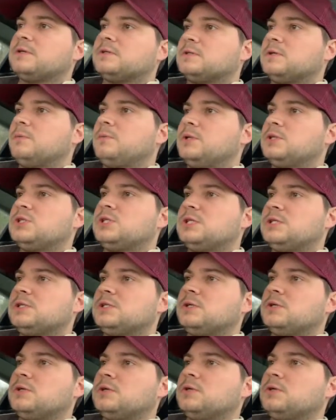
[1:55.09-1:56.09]
so much
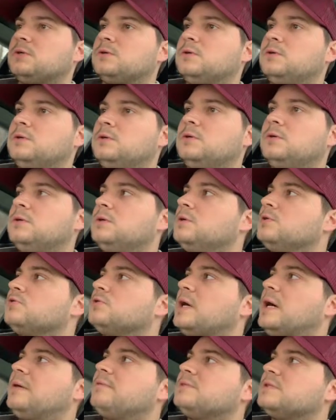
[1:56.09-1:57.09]
easier.
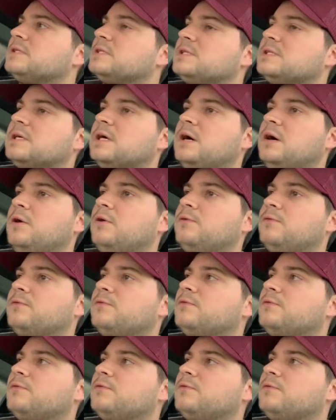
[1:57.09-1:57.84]
Drives itself.